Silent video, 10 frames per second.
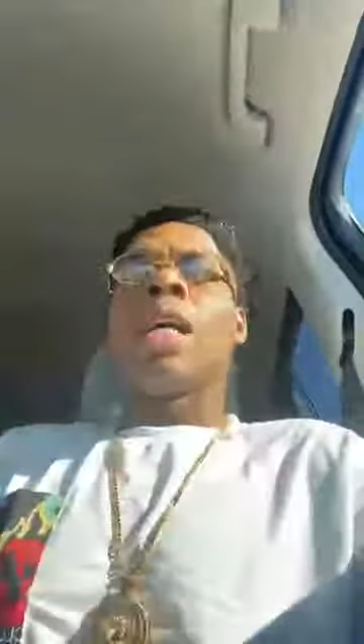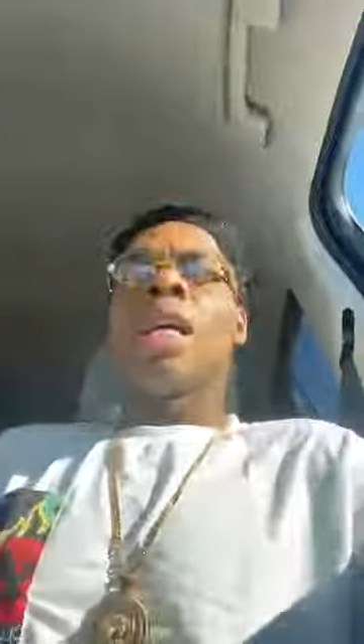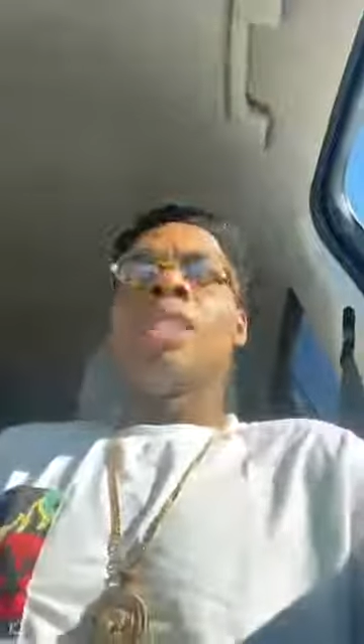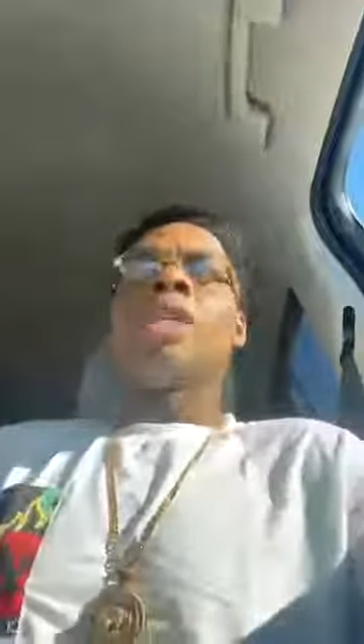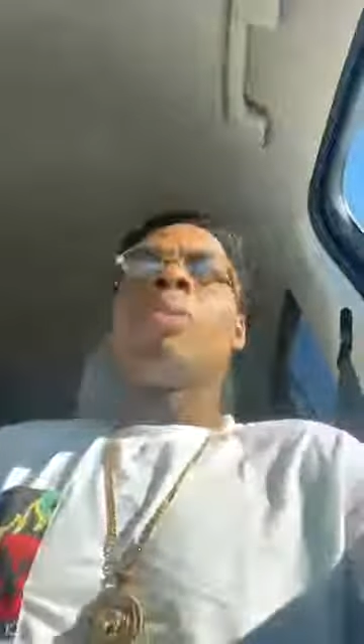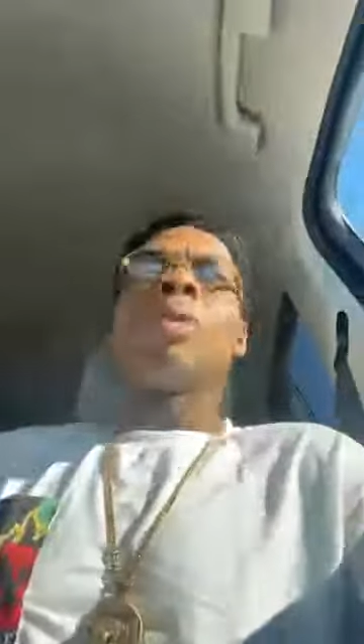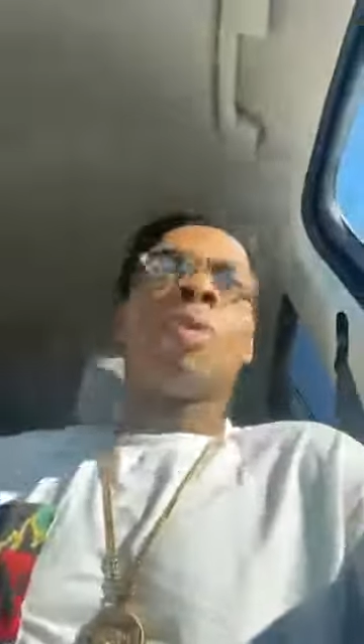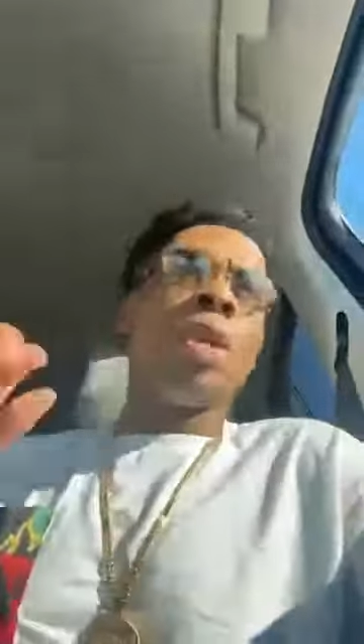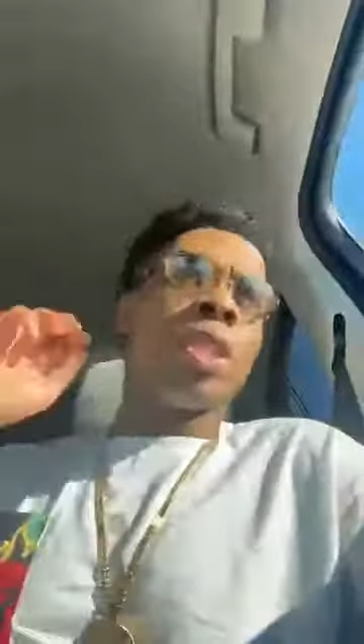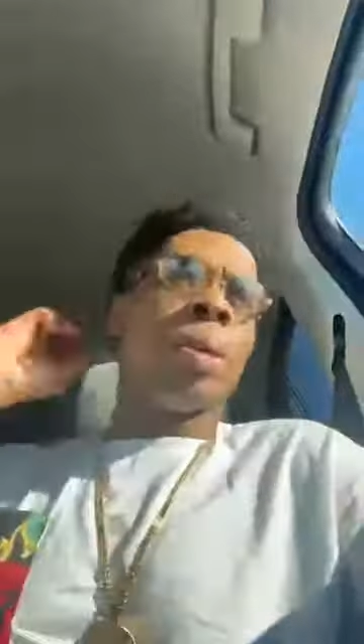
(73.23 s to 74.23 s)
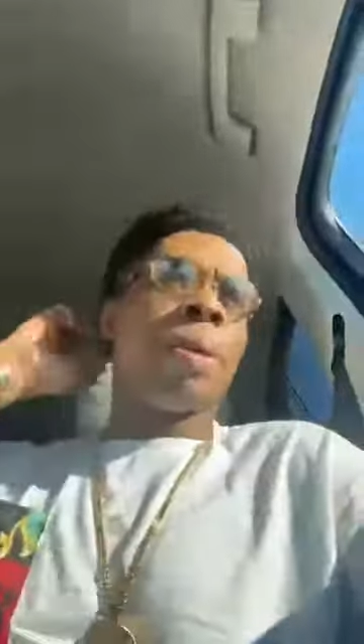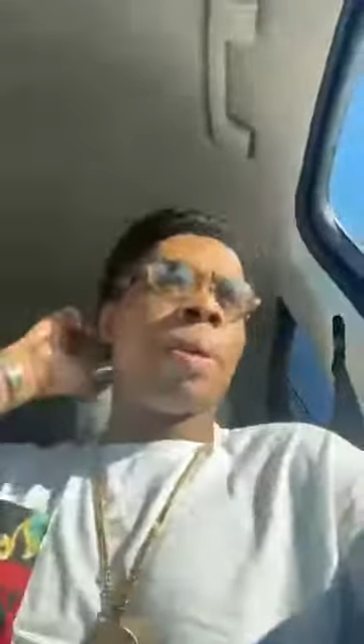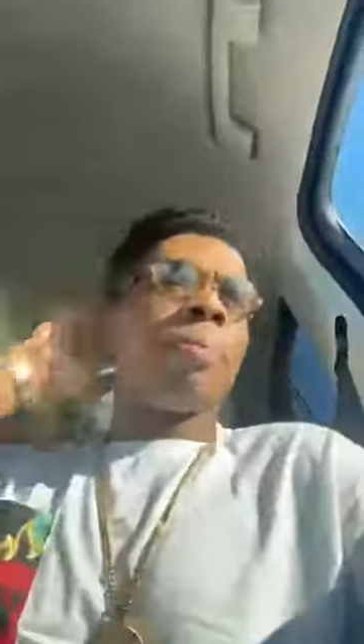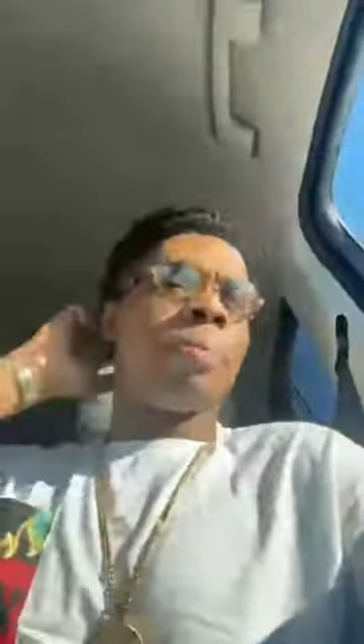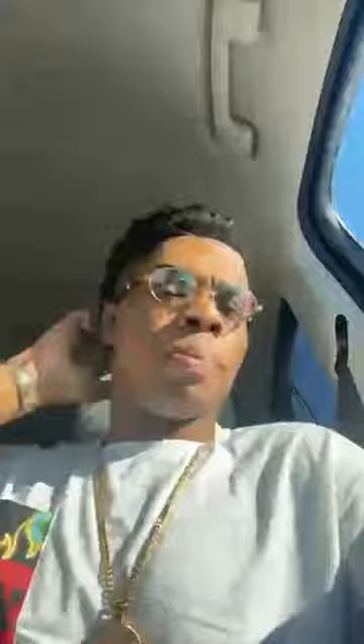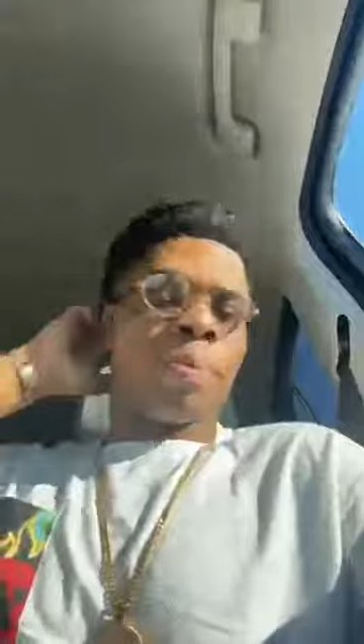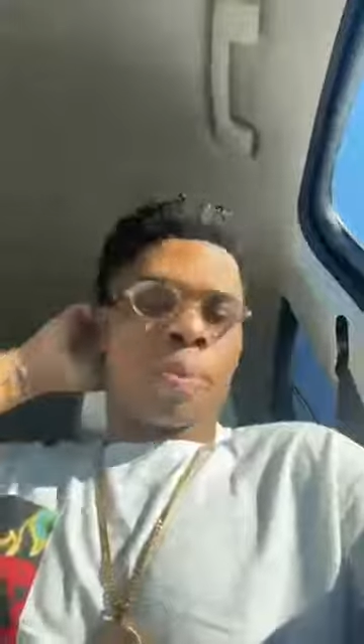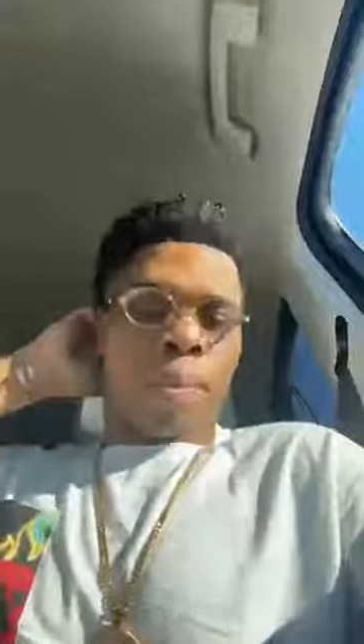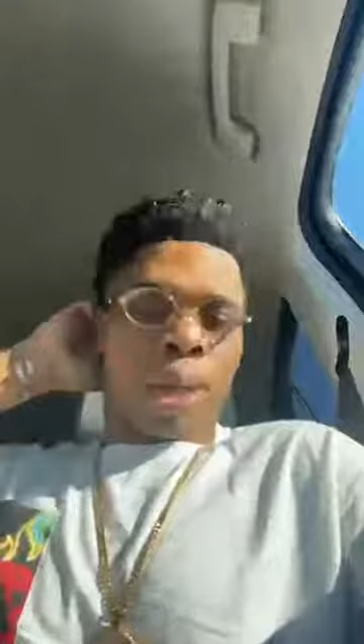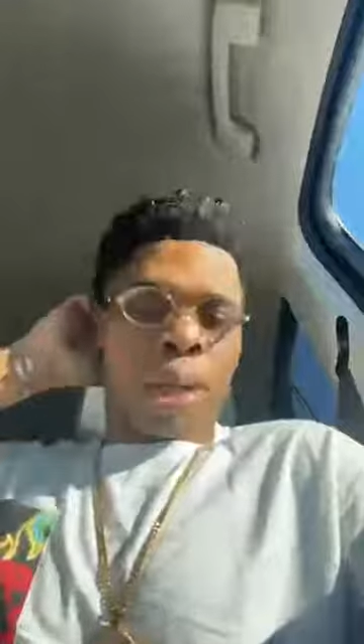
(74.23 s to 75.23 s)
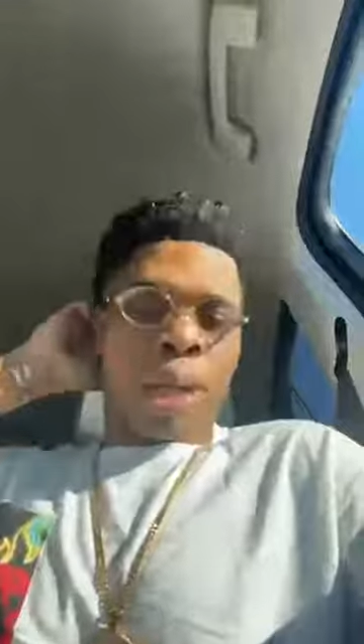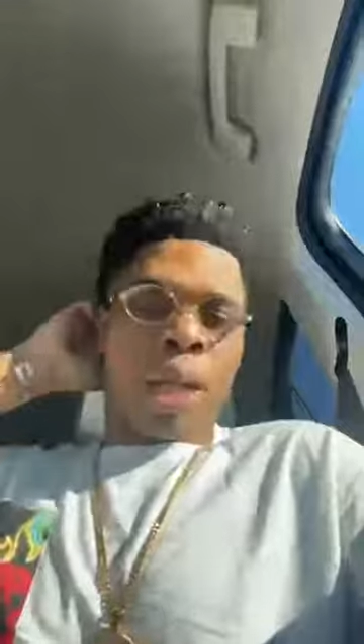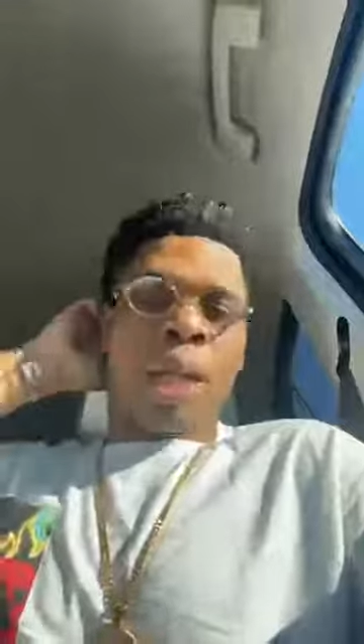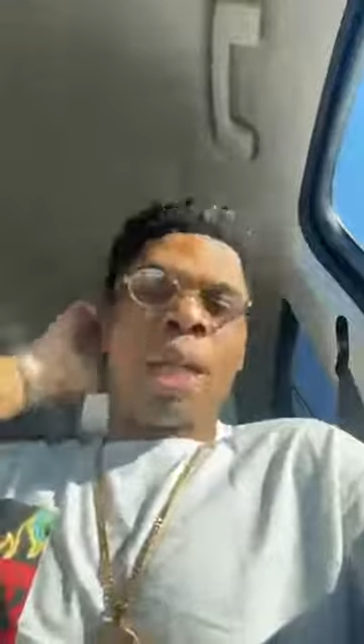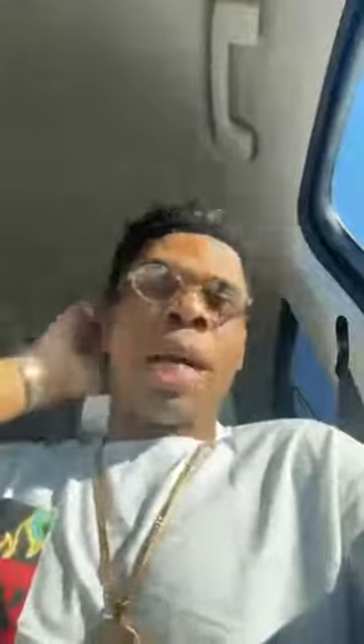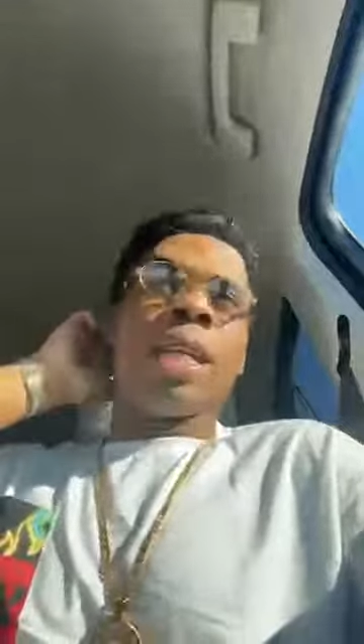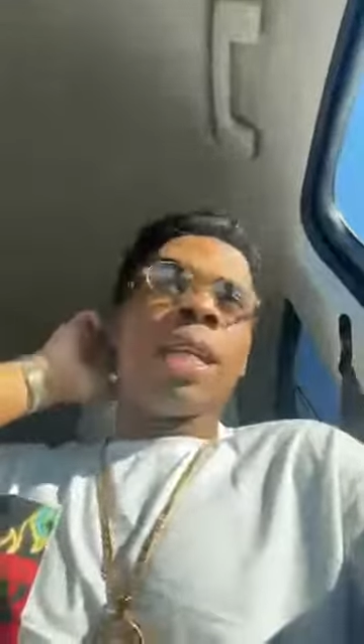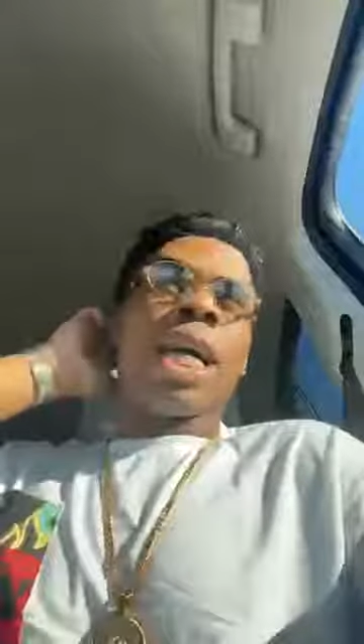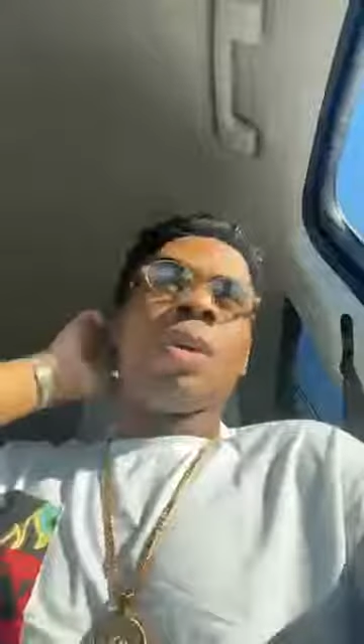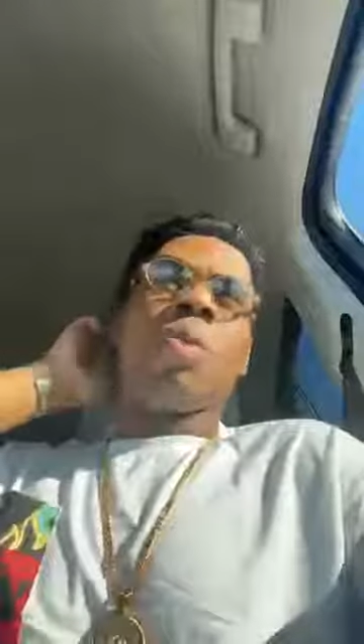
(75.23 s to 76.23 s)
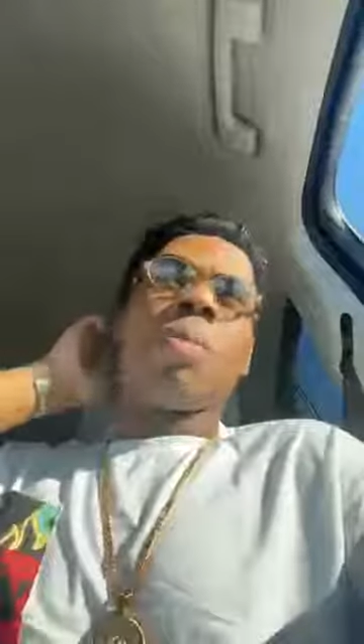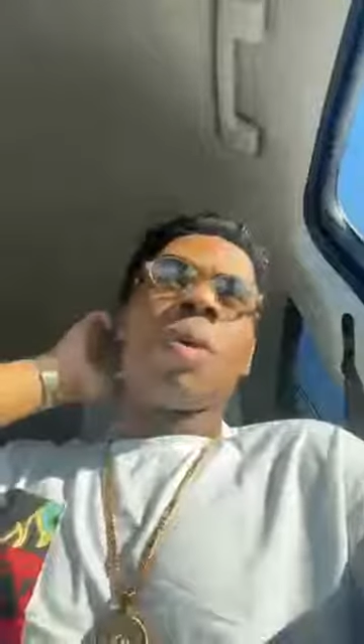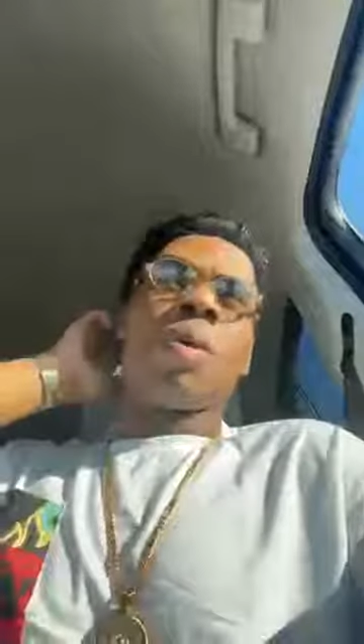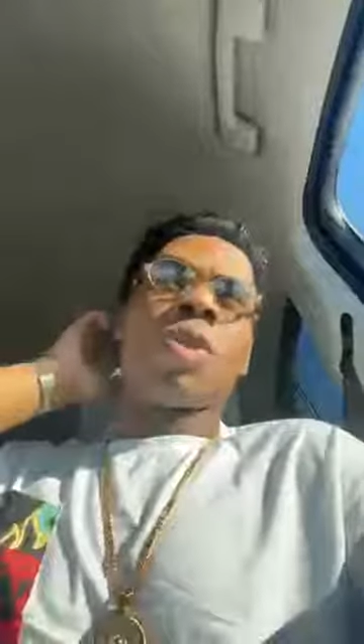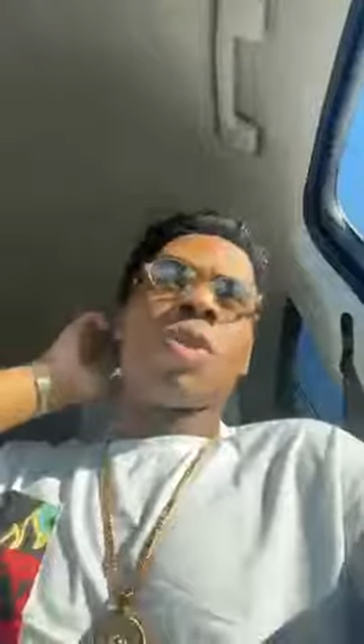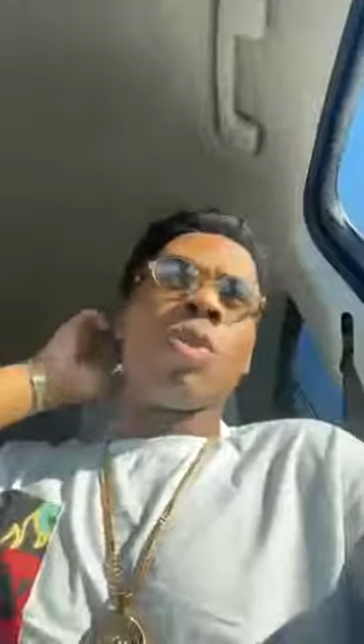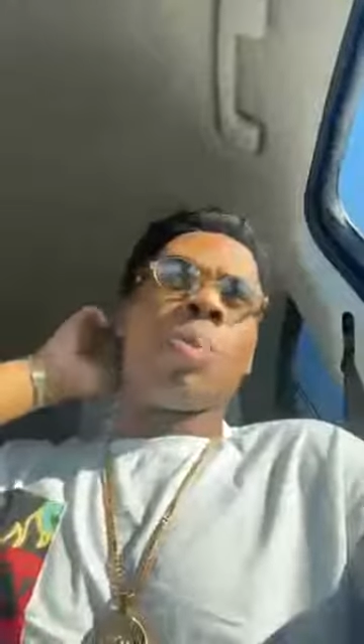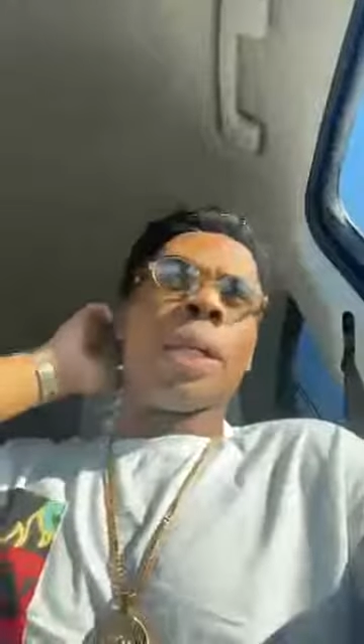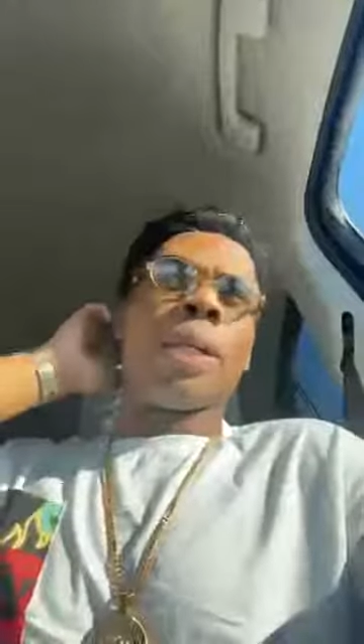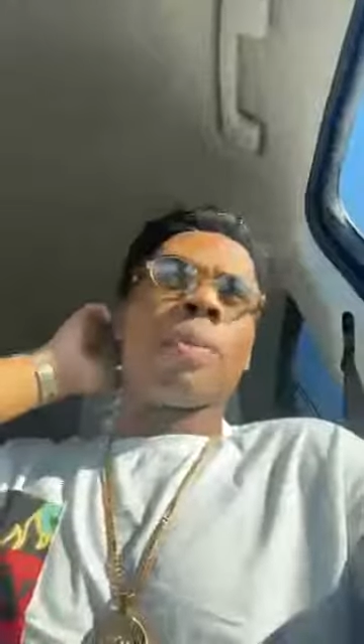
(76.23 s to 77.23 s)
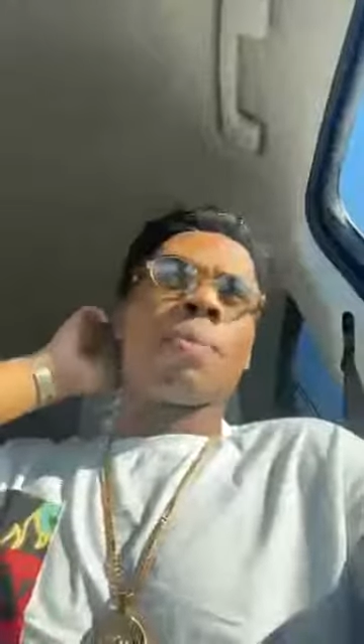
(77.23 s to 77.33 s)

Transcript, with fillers: and she would worship him. Now, it looked like the woman was stupid,